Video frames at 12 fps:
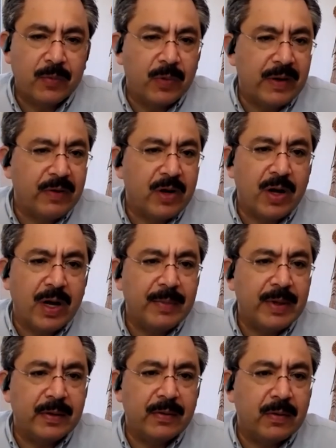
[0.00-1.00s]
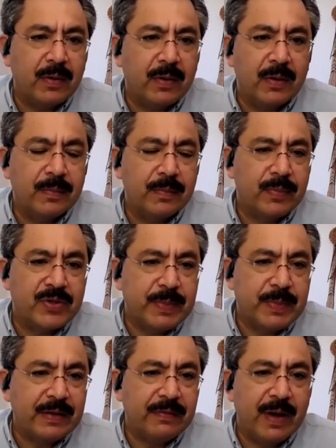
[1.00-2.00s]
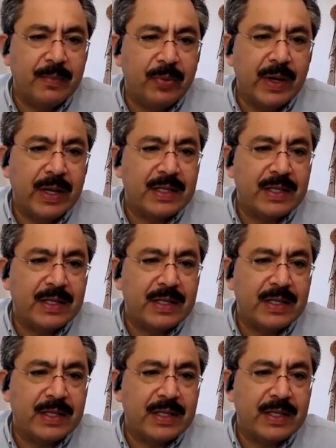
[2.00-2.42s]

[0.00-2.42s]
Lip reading: whatever comment or perspective I bring,